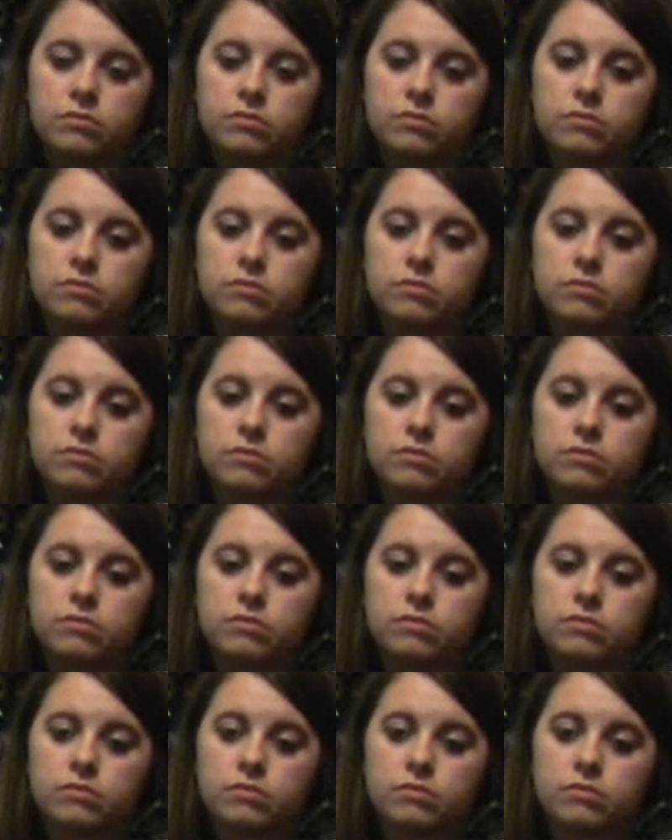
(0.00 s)

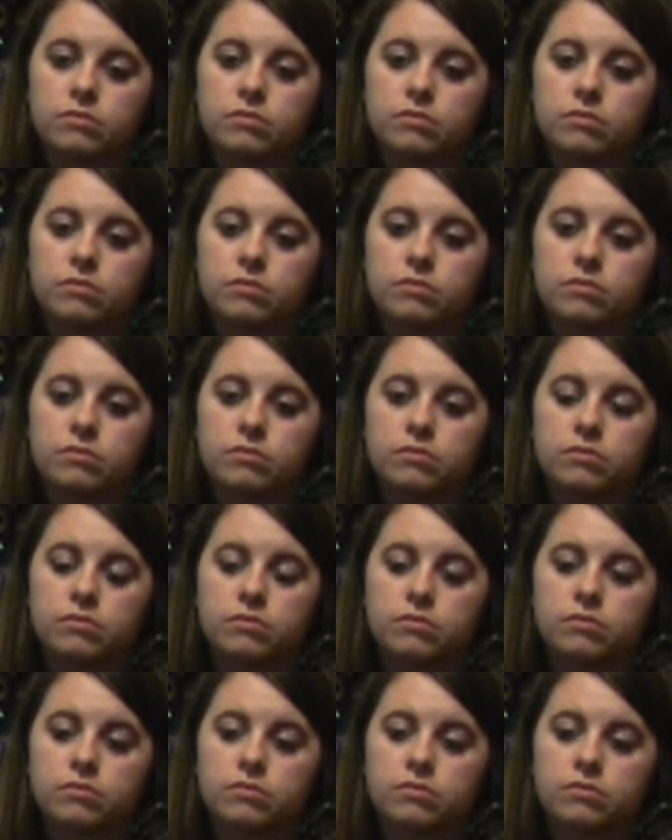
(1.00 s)

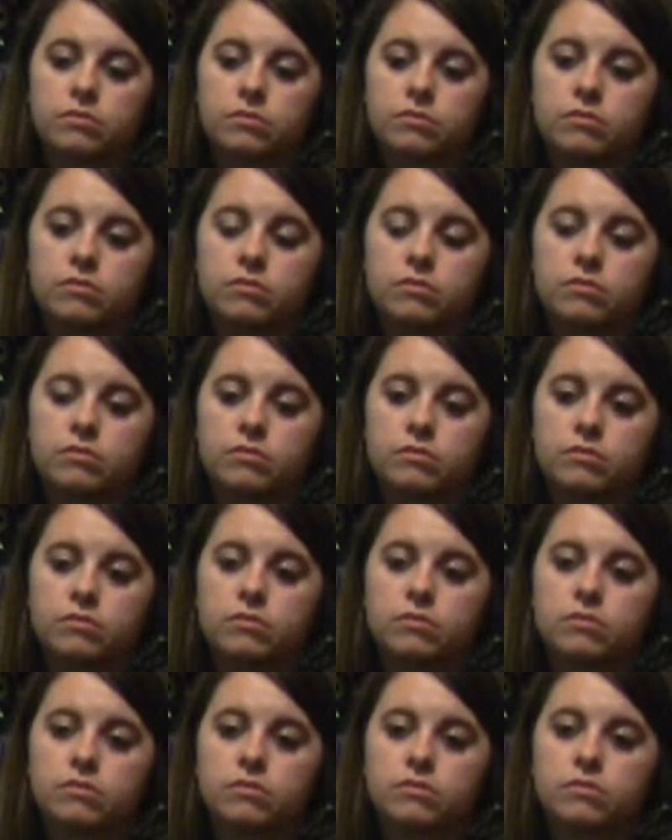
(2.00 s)

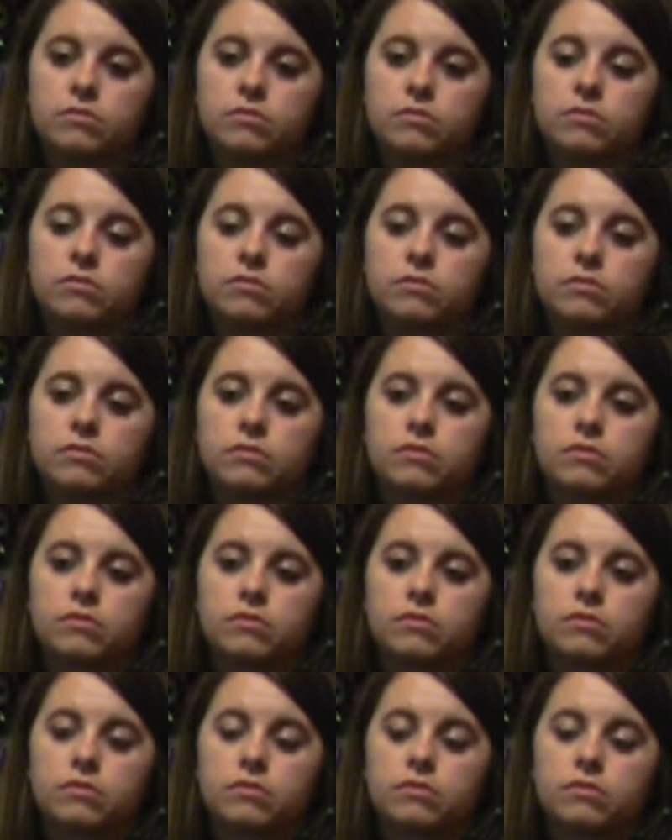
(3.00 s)

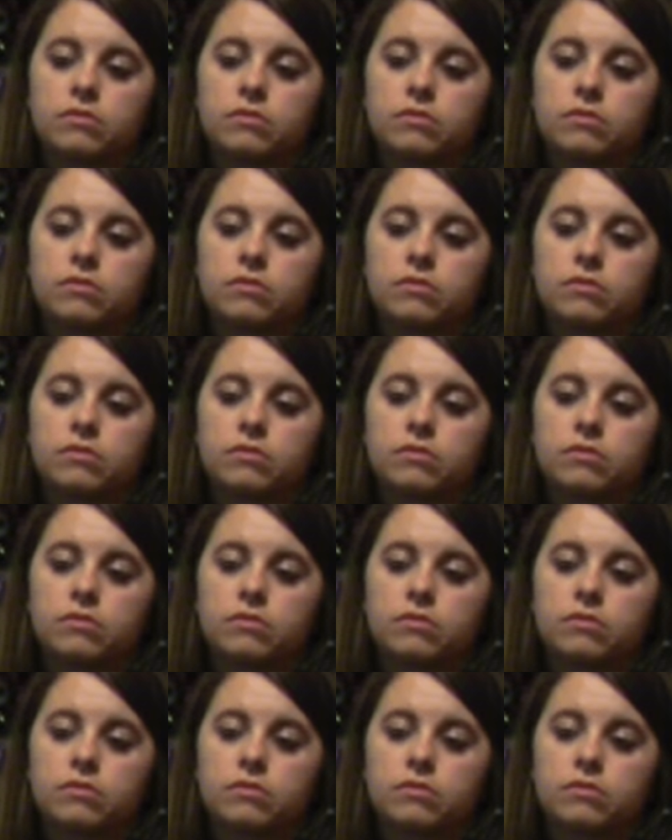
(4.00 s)
The person shown says nothing.